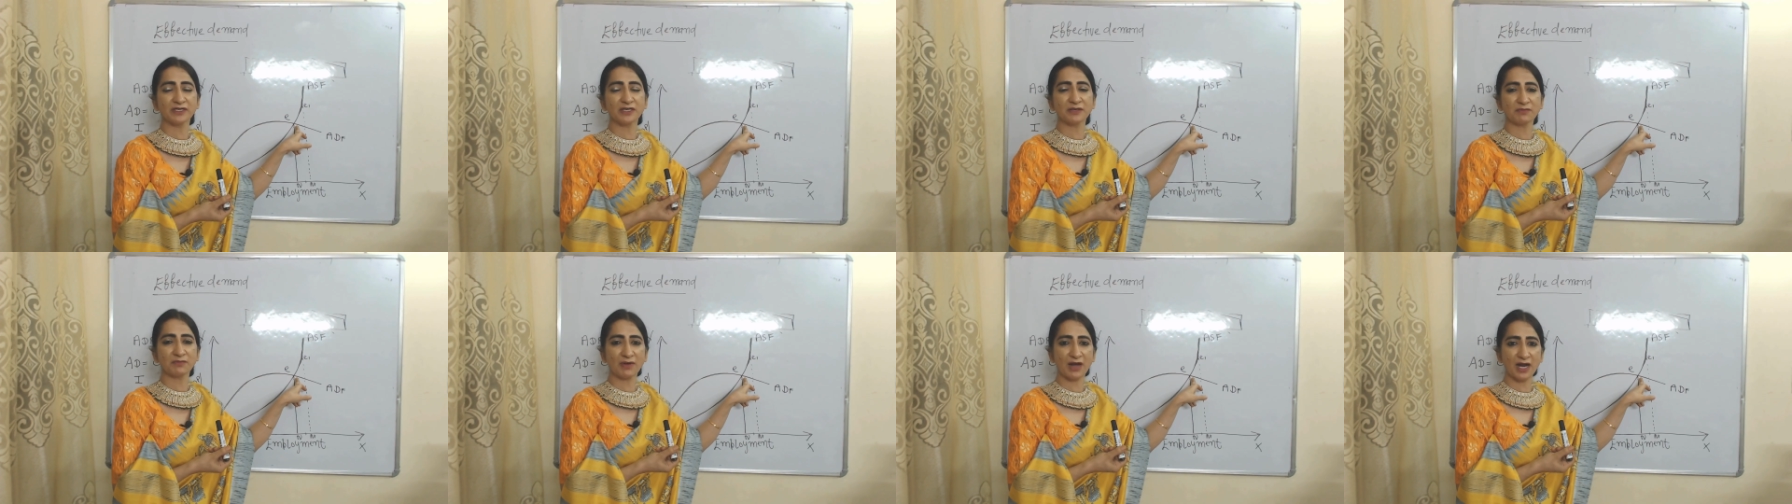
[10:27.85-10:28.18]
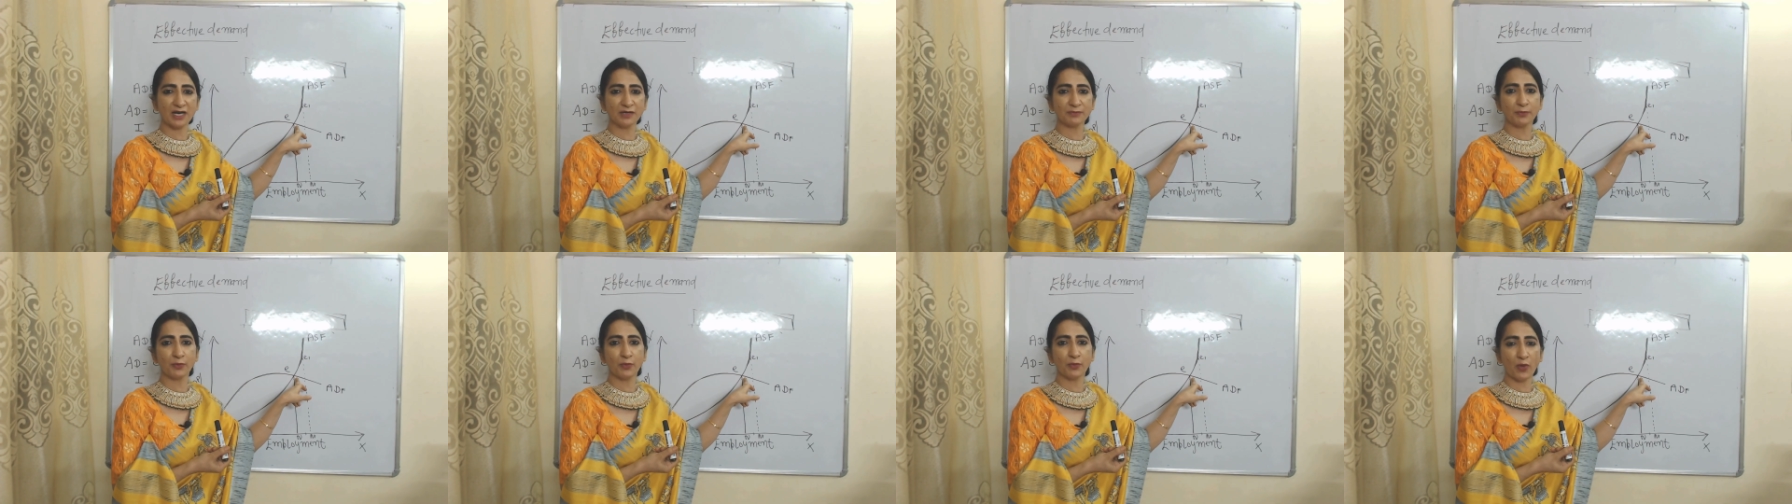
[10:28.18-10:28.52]

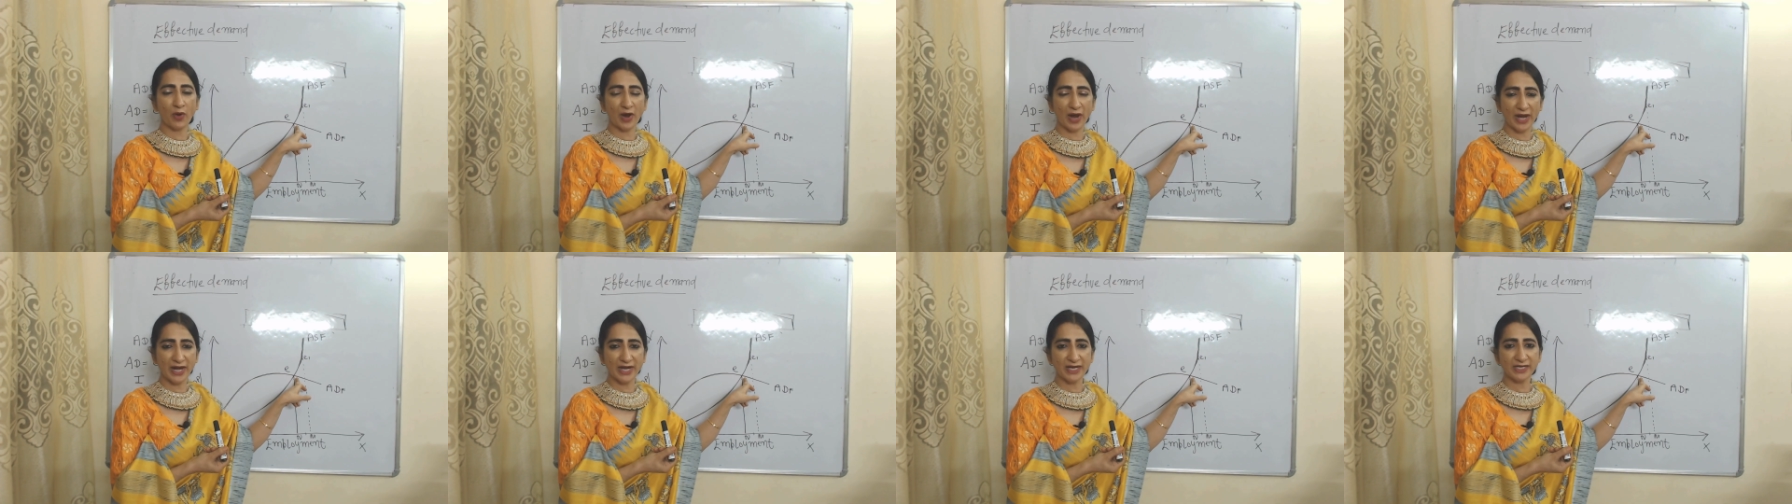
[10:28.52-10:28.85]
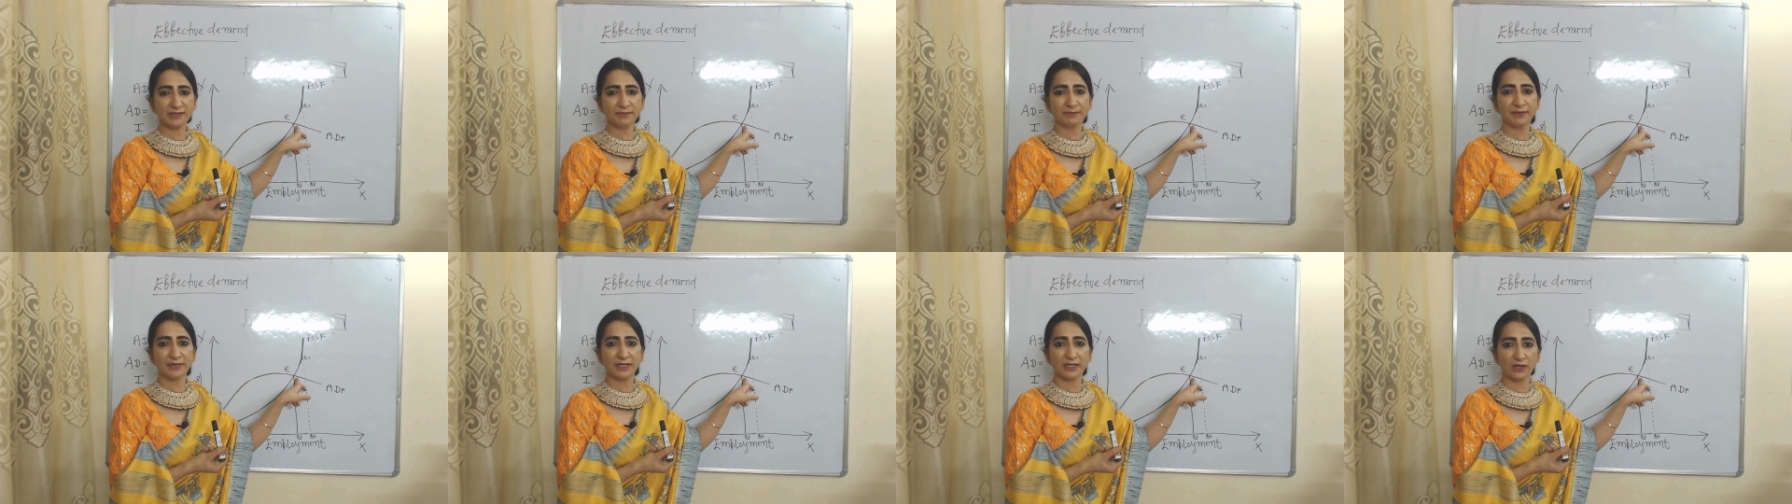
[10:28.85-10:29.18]
demand
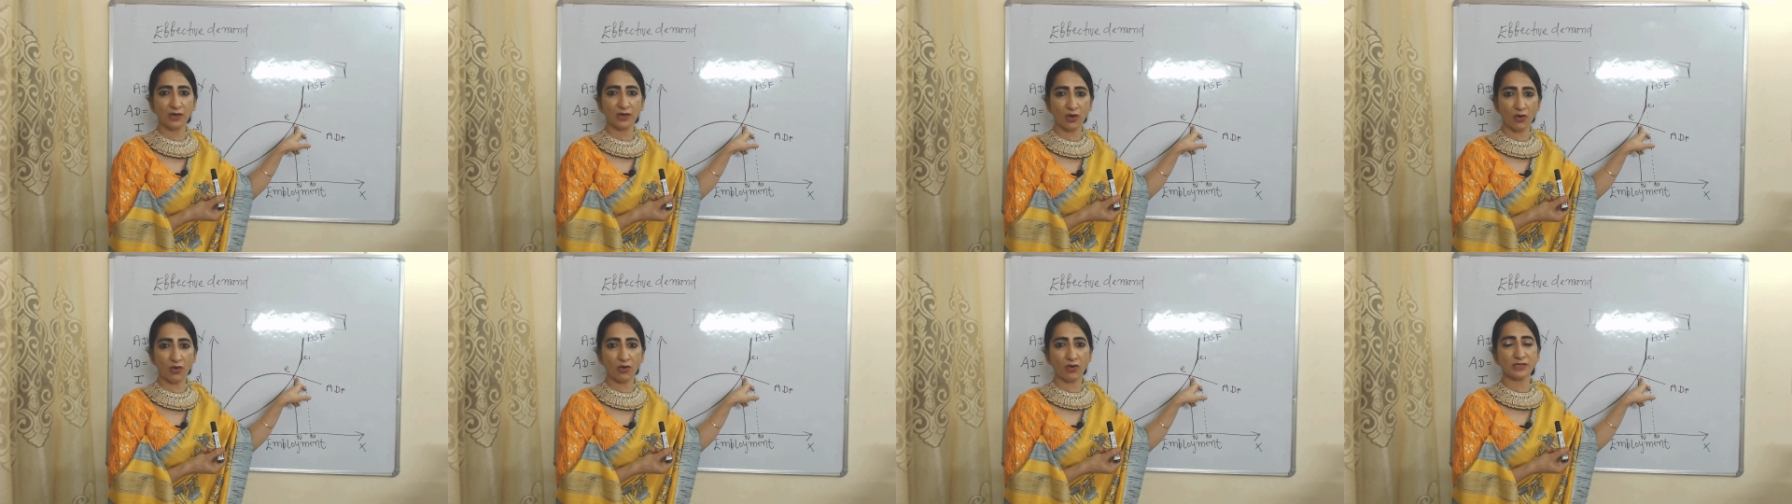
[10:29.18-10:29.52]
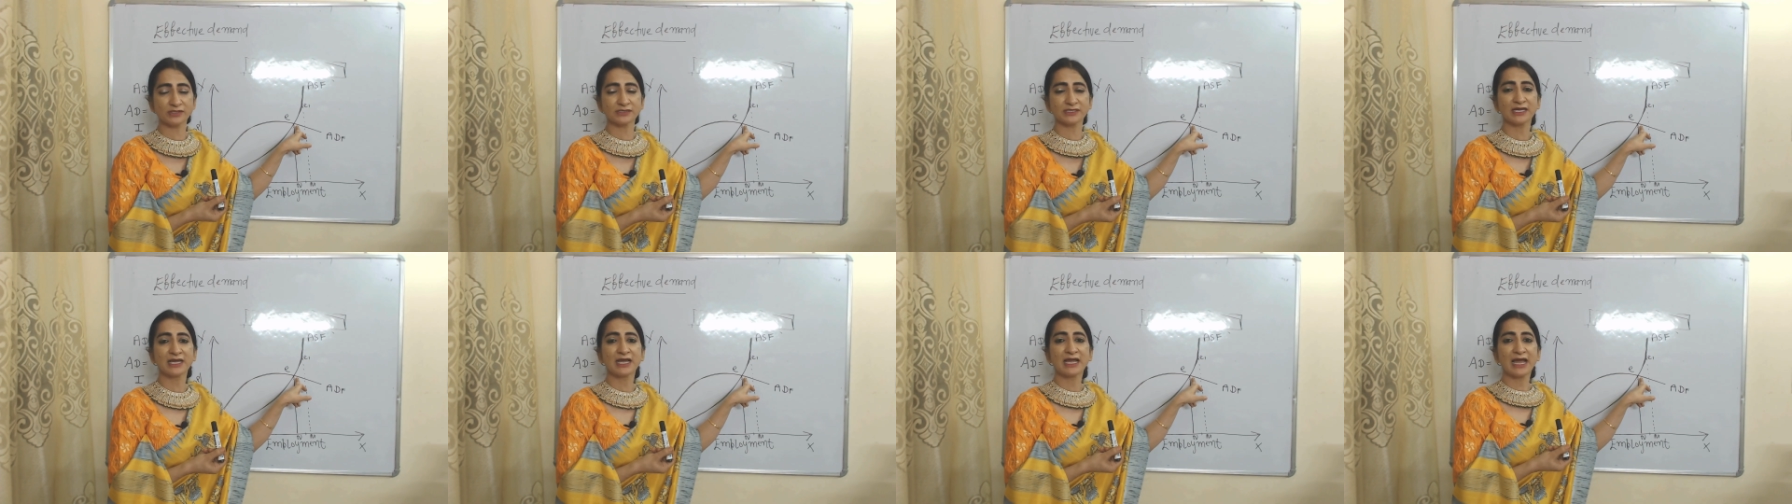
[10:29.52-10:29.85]
point because